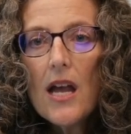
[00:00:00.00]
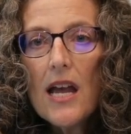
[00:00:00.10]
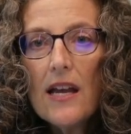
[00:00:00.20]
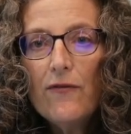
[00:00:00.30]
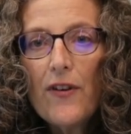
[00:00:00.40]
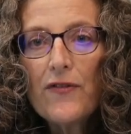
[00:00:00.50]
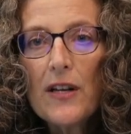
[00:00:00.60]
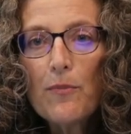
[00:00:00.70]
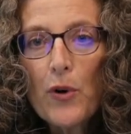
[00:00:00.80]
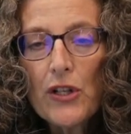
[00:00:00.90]
In
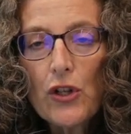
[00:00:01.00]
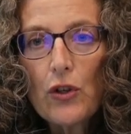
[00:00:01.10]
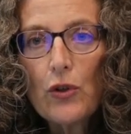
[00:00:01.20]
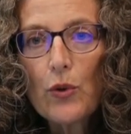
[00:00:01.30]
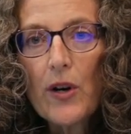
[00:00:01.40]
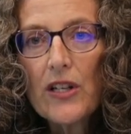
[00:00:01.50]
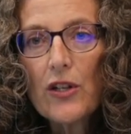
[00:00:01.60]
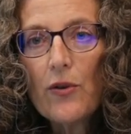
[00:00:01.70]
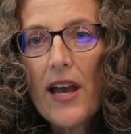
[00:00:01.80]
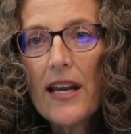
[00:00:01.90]

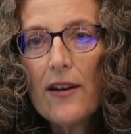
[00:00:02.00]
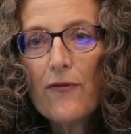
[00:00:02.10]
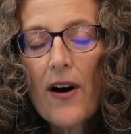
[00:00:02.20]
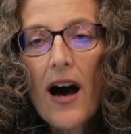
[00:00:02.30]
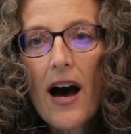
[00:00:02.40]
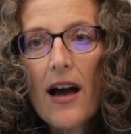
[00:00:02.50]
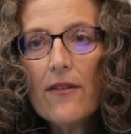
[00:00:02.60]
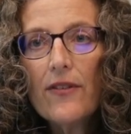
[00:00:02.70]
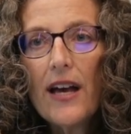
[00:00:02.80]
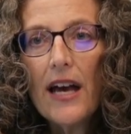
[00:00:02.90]
15.2-2285,
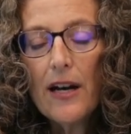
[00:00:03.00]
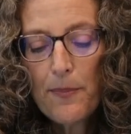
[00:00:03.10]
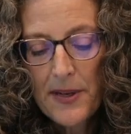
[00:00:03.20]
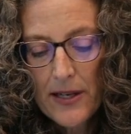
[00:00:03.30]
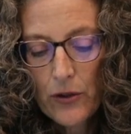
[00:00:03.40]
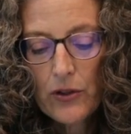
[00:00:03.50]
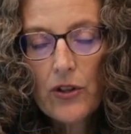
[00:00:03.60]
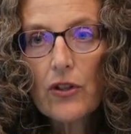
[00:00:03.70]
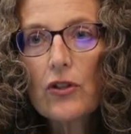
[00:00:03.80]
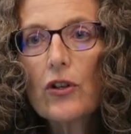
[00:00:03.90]
an appeal to
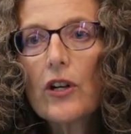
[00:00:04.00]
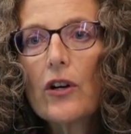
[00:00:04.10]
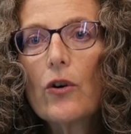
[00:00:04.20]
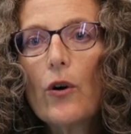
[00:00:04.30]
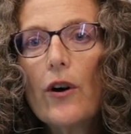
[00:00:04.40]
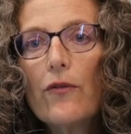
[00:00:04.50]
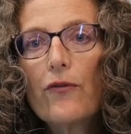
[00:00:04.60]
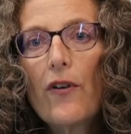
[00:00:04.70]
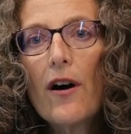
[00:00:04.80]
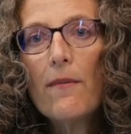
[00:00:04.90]
the circuit court
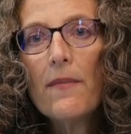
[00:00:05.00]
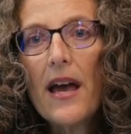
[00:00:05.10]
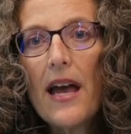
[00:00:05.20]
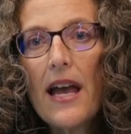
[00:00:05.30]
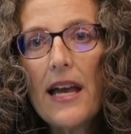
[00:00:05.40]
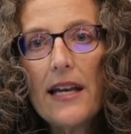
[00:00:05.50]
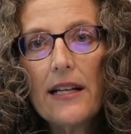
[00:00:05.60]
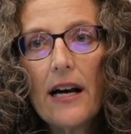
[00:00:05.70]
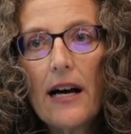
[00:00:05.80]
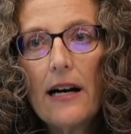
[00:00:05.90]
from a
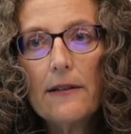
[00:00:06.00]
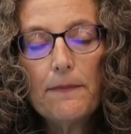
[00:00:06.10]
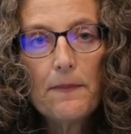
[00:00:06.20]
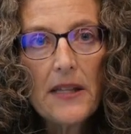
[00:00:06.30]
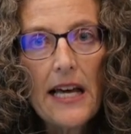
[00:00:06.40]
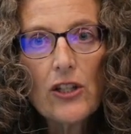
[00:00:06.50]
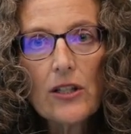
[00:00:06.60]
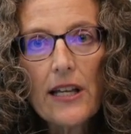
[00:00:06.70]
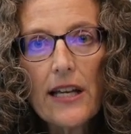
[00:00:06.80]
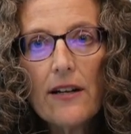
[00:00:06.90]

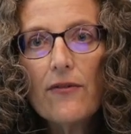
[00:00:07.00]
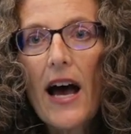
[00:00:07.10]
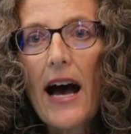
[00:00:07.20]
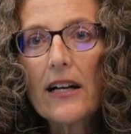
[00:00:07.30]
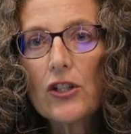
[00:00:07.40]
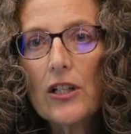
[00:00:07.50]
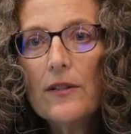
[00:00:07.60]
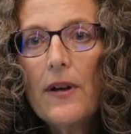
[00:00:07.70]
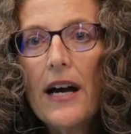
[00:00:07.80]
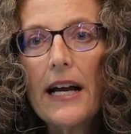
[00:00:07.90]
legislative
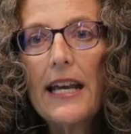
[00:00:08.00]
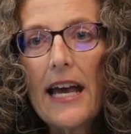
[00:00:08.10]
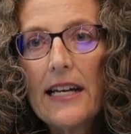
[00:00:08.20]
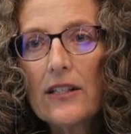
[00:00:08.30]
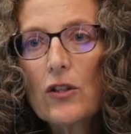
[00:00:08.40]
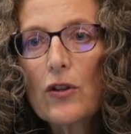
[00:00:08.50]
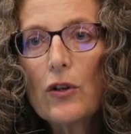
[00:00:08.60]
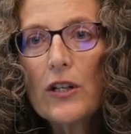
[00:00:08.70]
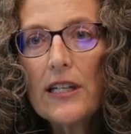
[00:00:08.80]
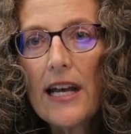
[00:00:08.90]
action, again, it's
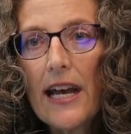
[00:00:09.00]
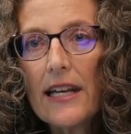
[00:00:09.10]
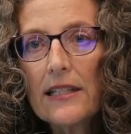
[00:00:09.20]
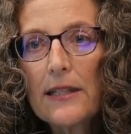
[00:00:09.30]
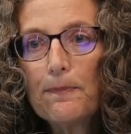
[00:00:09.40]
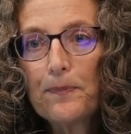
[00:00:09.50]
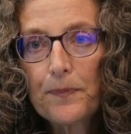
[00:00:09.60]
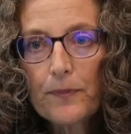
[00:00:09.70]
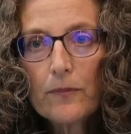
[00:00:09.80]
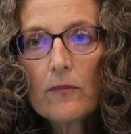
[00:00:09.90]
30 days,
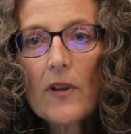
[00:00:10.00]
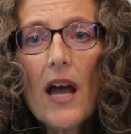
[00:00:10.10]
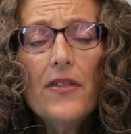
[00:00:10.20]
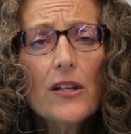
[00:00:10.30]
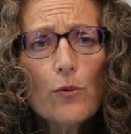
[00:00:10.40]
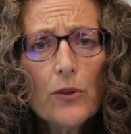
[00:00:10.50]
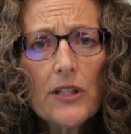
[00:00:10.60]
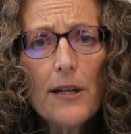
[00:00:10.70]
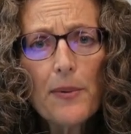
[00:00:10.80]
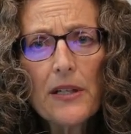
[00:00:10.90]
and this will
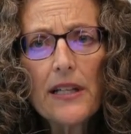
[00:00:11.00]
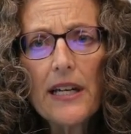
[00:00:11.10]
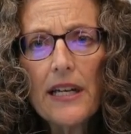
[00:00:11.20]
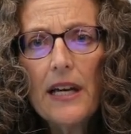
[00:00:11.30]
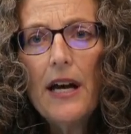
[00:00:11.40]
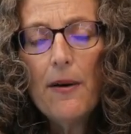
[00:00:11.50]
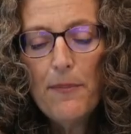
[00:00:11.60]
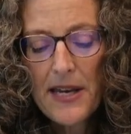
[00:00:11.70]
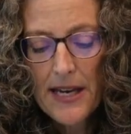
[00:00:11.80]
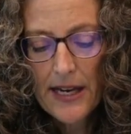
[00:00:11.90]
typically
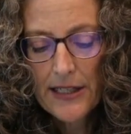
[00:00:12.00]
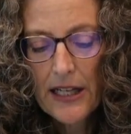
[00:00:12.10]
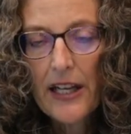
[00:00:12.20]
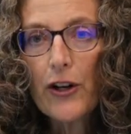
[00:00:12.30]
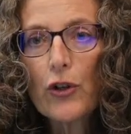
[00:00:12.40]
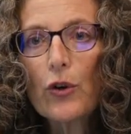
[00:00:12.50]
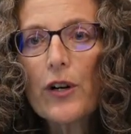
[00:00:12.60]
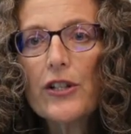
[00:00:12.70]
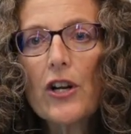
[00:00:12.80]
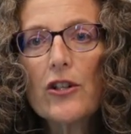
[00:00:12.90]
be a
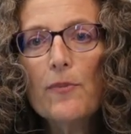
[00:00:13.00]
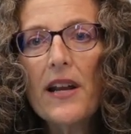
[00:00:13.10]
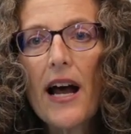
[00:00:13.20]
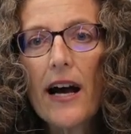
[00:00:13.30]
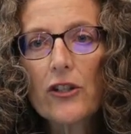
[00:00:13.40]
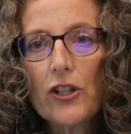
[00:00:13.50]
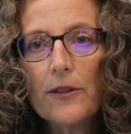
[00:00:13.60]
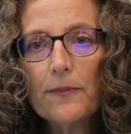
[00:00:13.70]
declaratory judgment action.